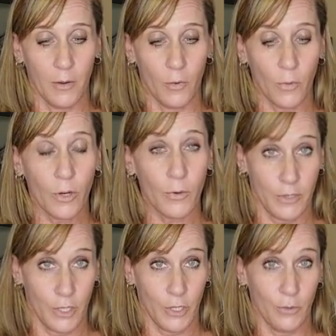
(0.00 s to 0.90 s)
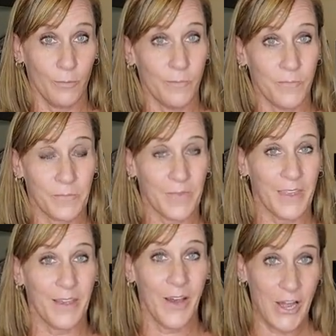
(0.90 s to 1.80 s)
work with you
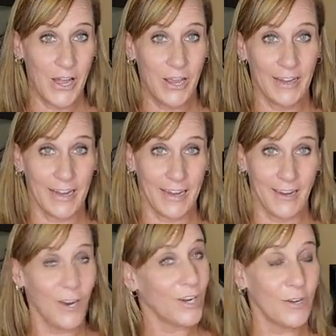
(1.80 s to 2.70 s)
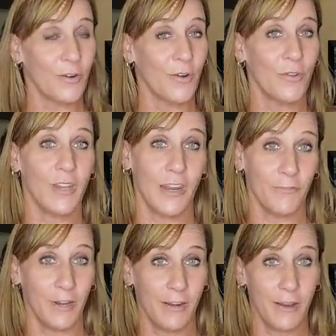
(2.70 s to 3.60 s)
on an article that I've
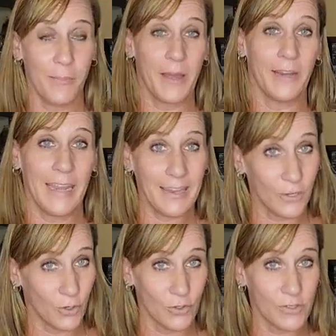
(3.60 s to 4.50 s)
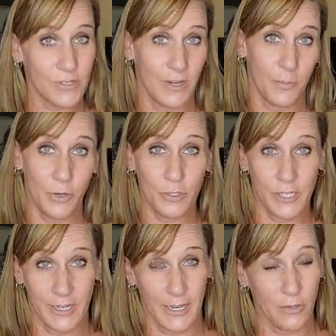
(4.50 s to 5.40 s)
written about angles and
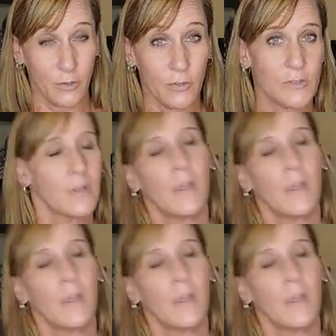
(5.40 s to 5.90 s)
approaching angles.